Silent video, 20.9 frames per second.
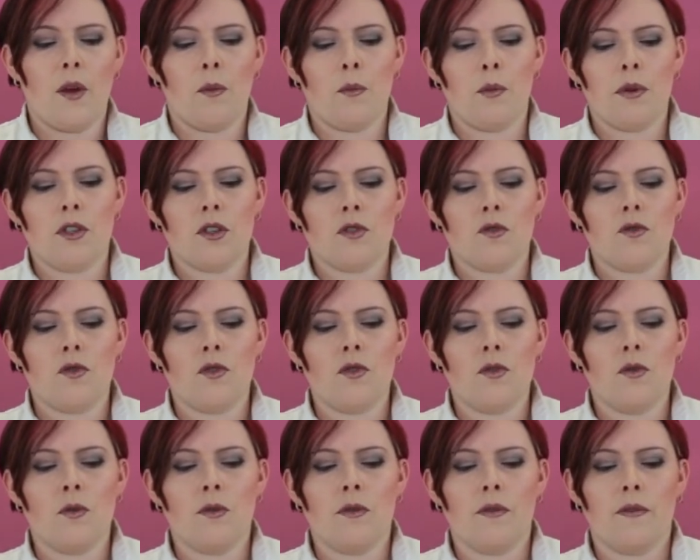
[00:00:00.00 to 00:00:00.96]
then we
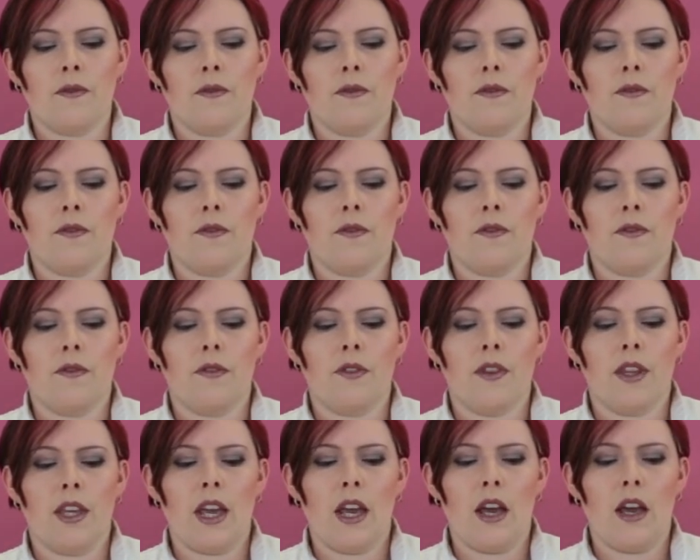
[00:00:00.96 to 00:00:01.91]
screw
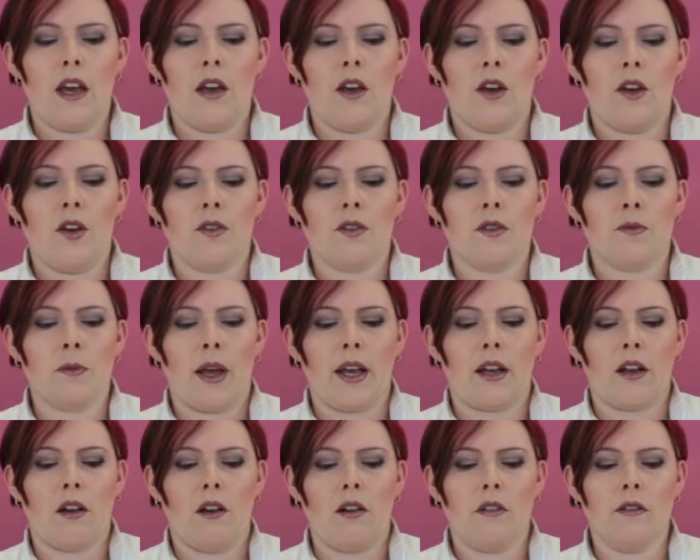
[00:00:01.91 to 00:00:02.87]
the air hose
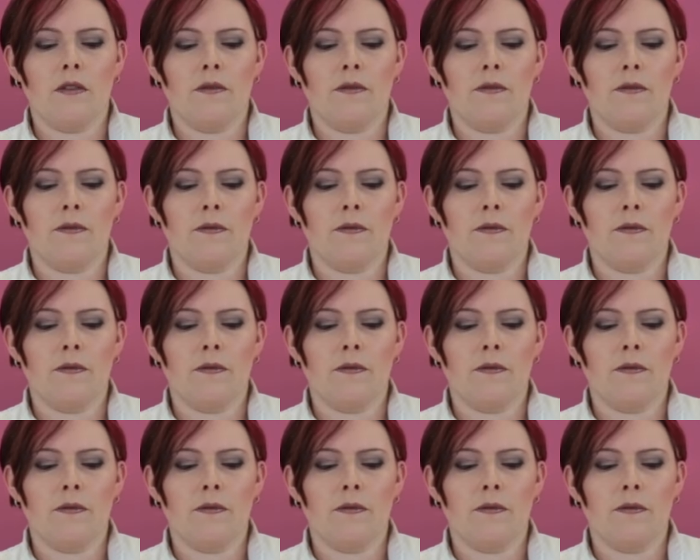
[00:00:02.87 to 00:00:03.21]
back on,